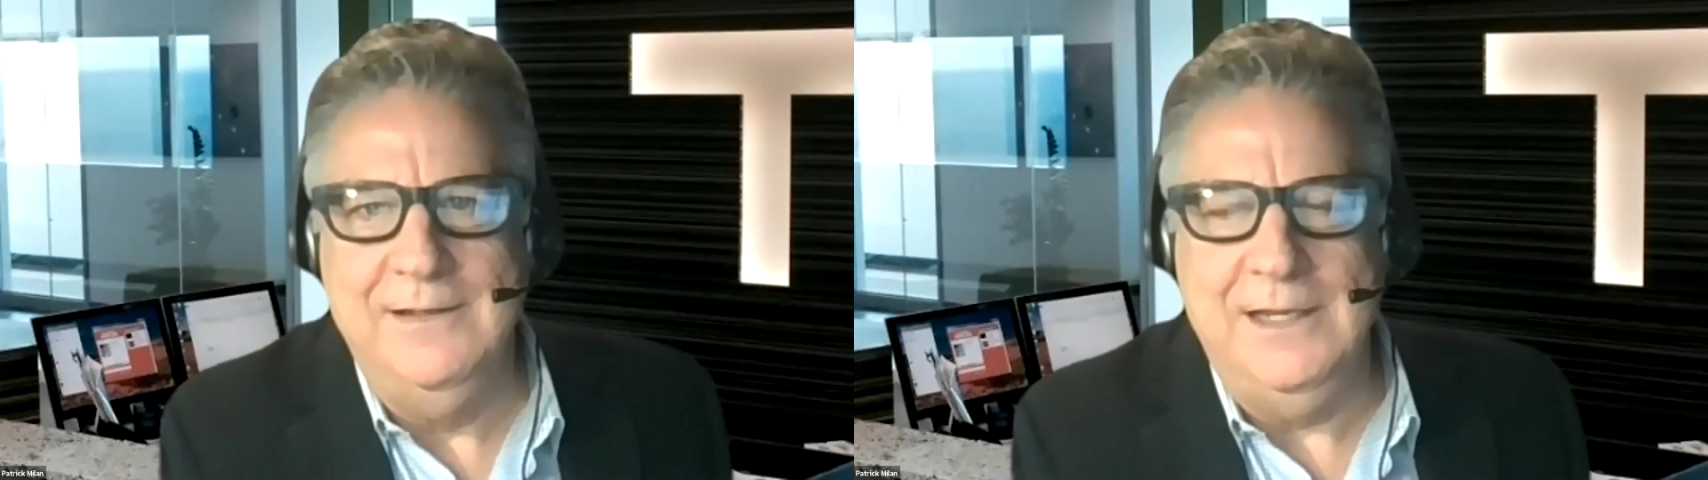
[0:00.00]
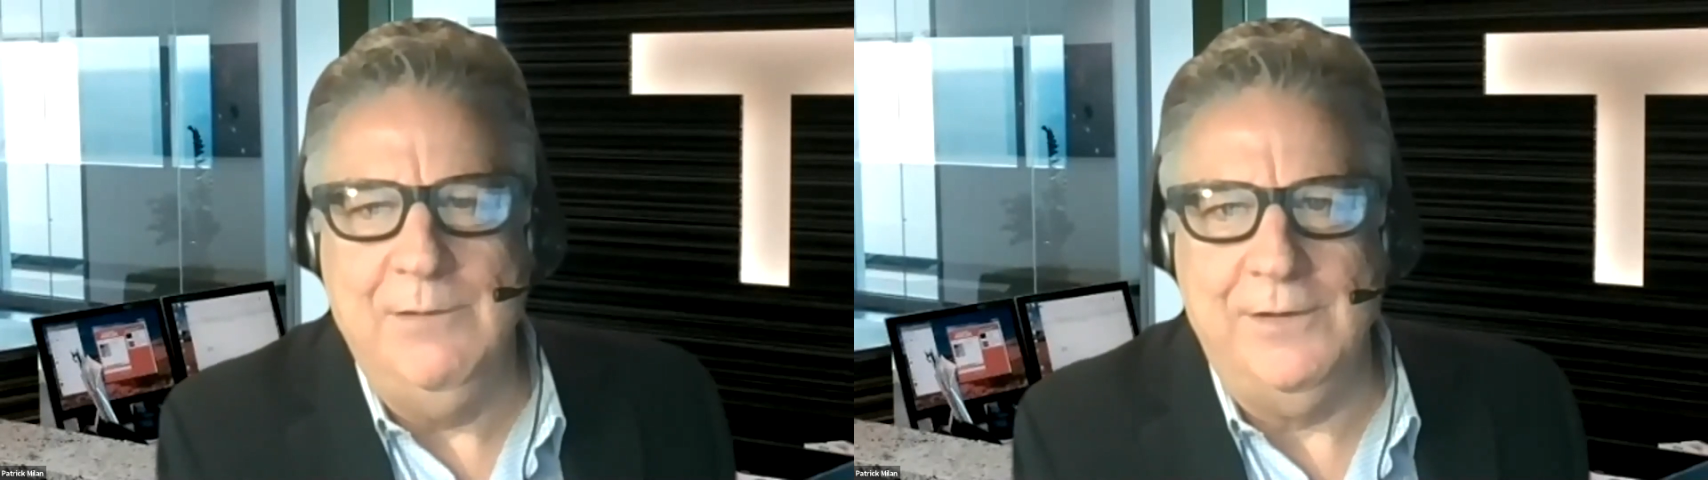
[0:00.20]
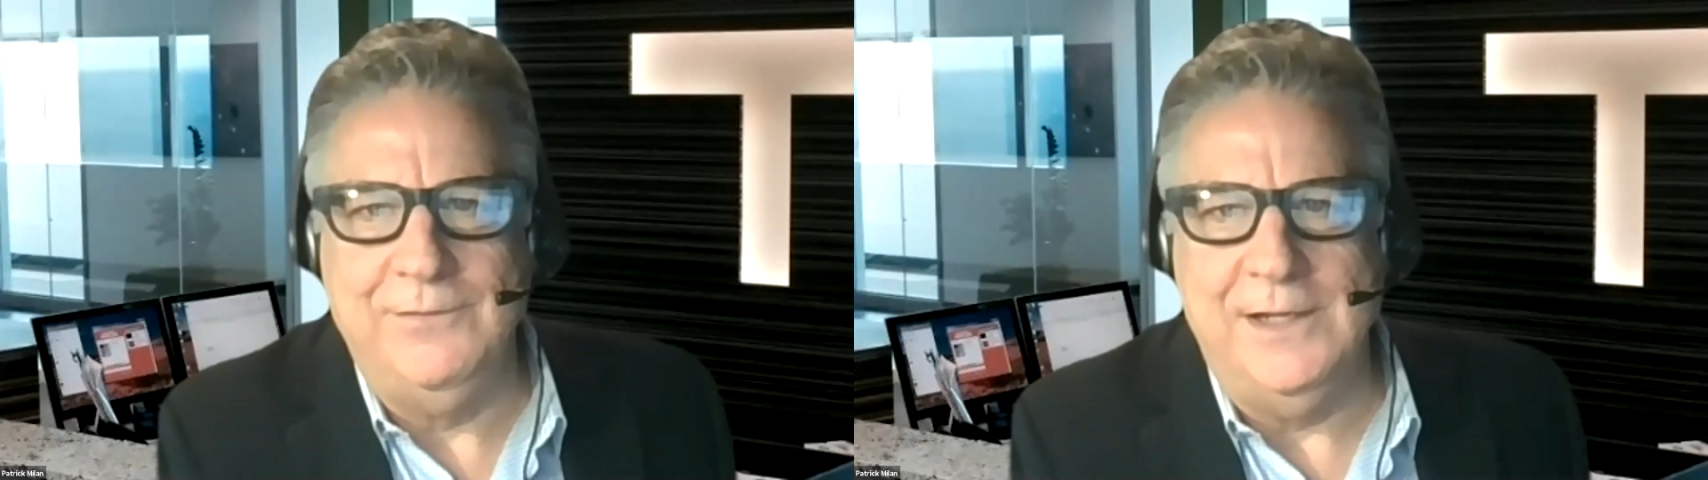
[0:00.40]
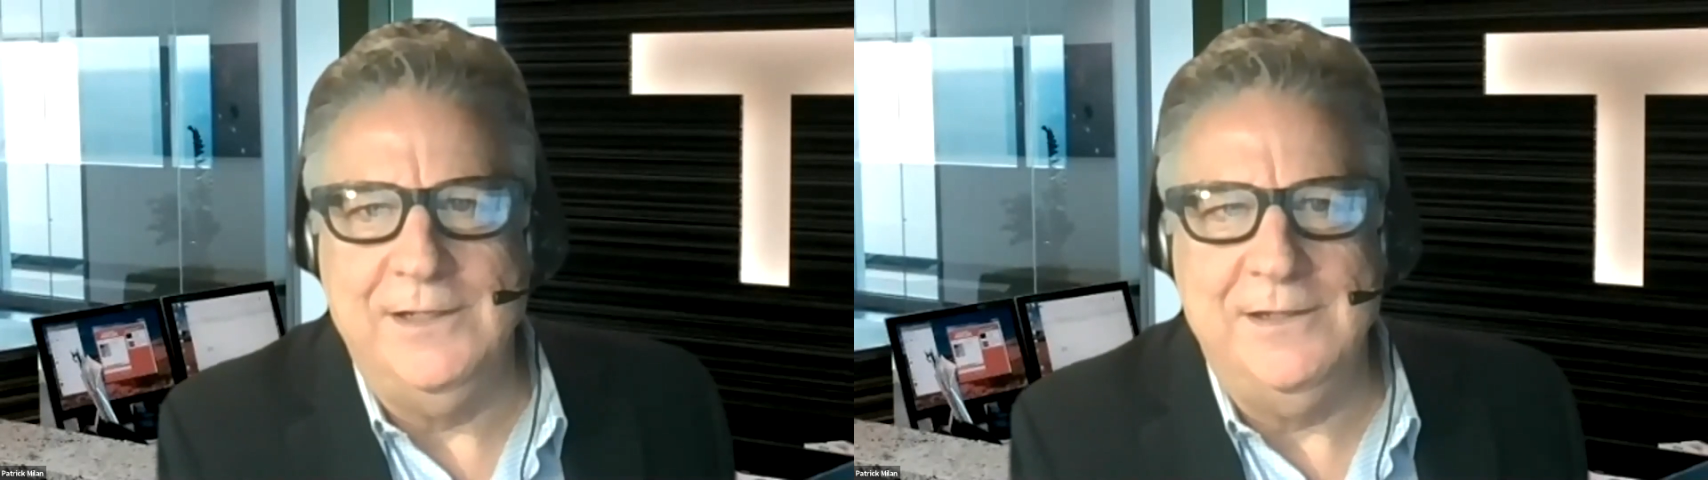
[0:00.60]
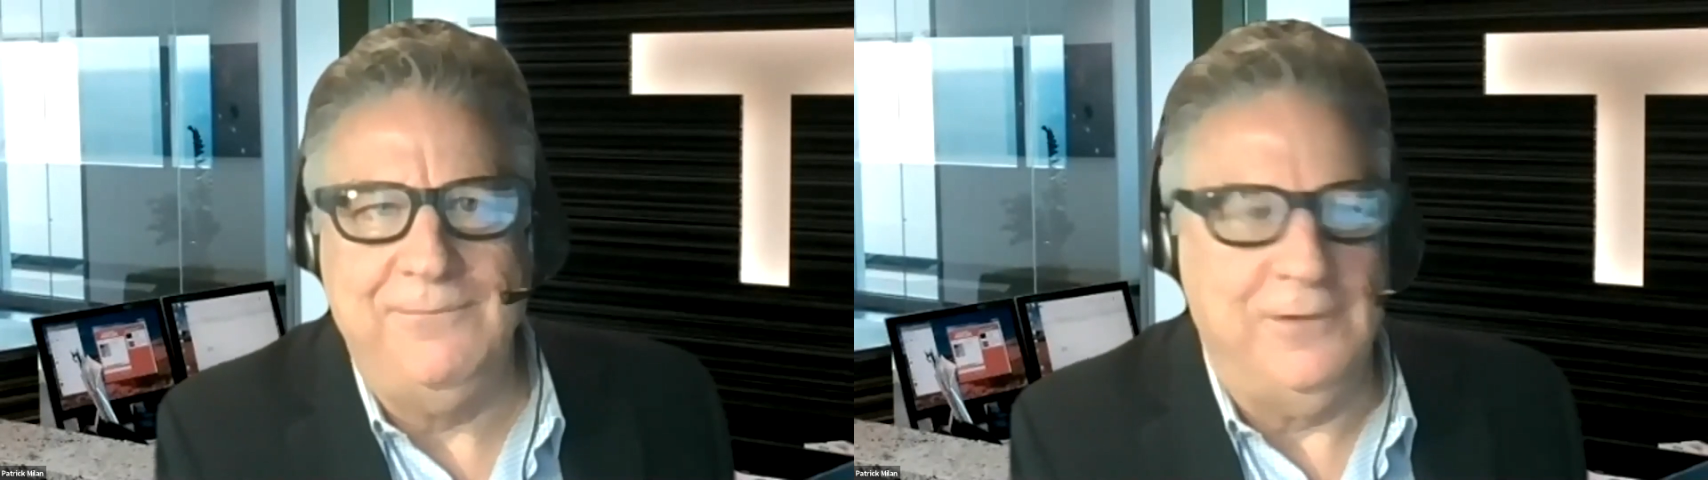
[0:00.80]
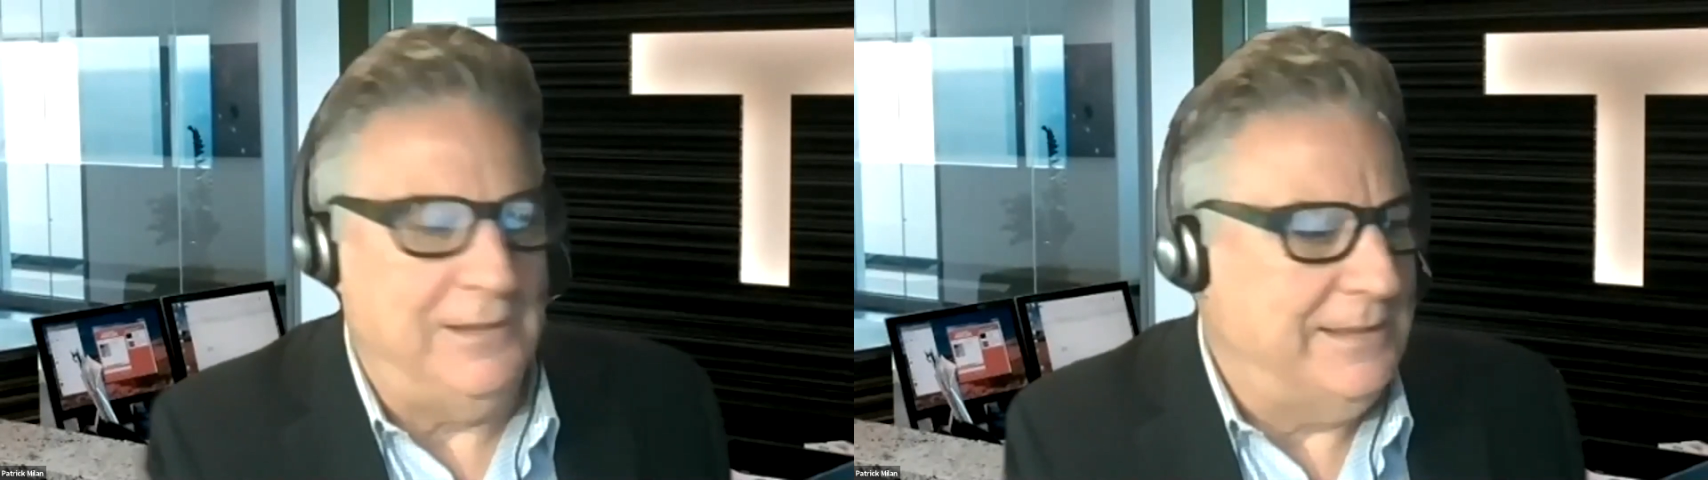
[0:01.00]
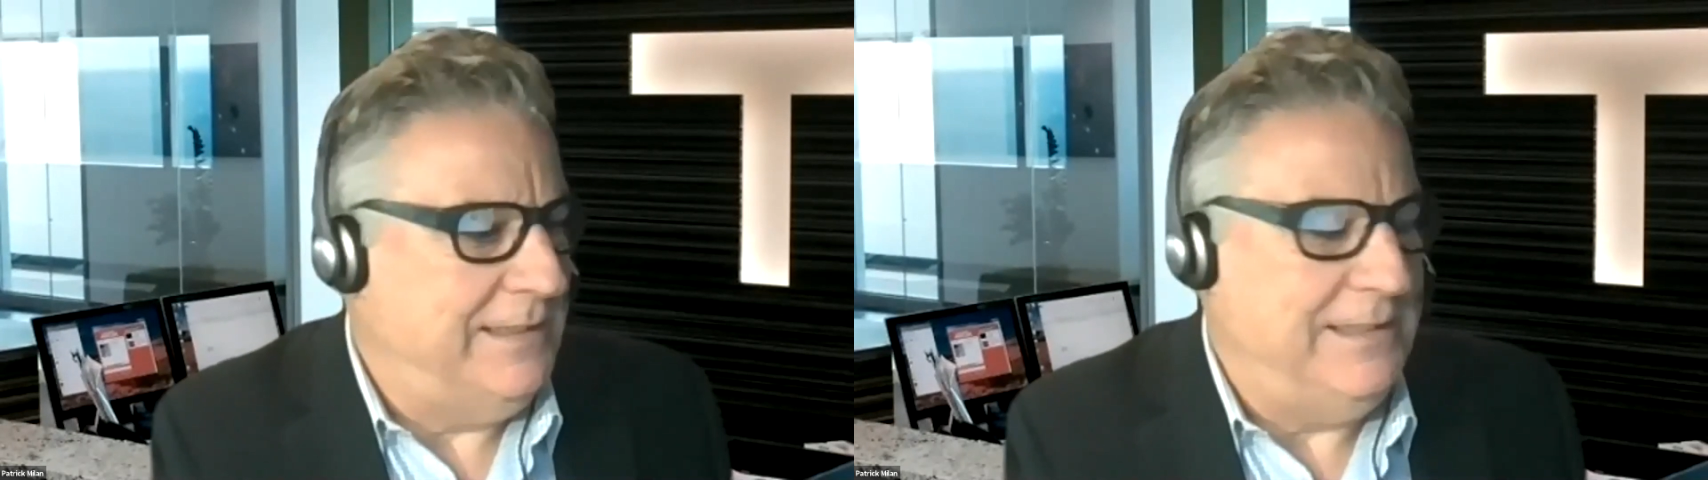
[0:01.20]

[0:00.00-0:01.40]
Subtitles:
he would have done differently?